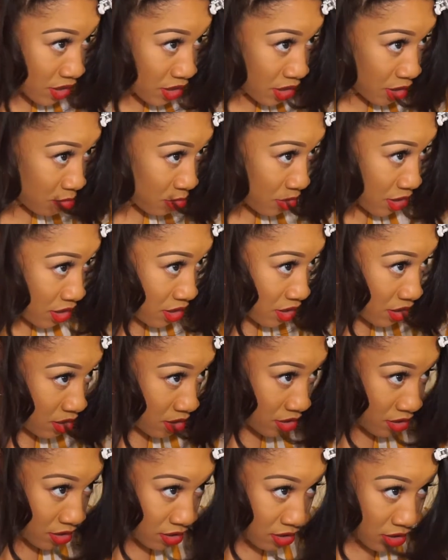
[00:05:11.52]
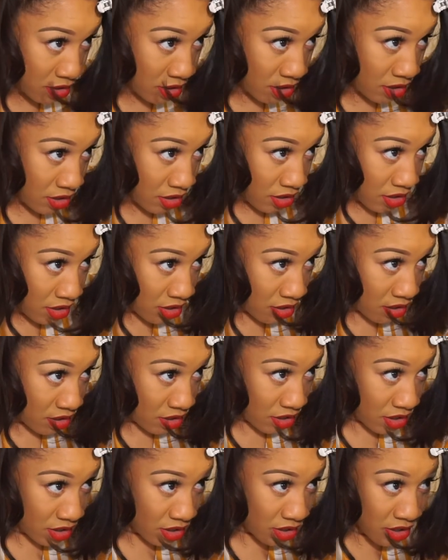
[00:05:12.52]
unclip it,
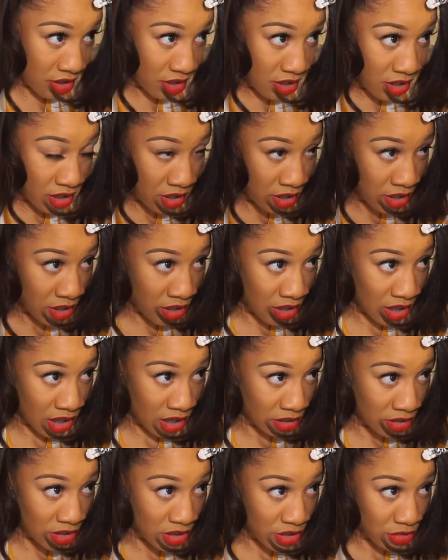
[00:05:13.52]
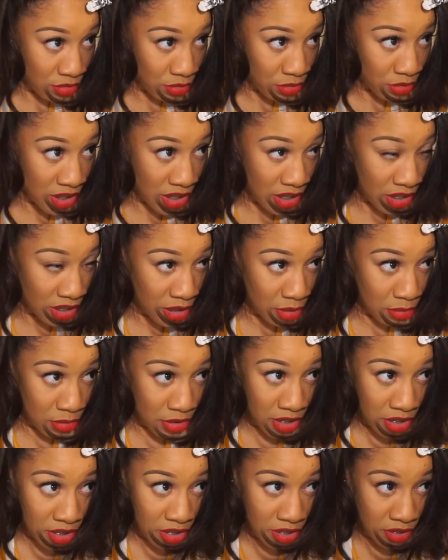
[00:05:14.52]
and then I'll just re-clip
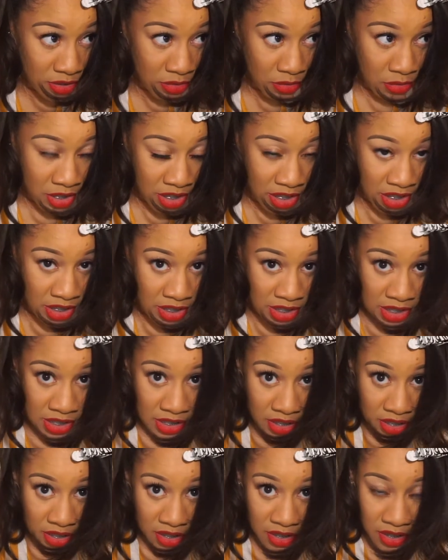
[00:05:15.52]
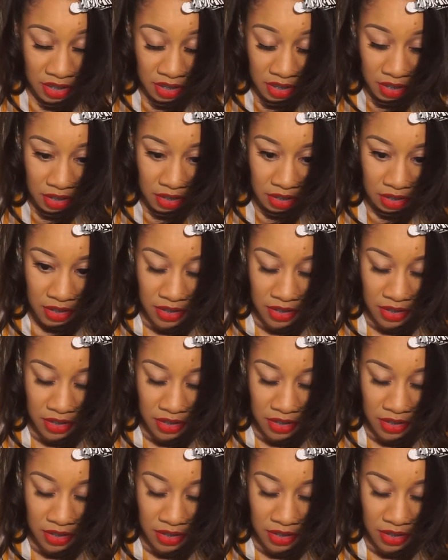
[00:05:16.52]
it to where it doesn't hurt.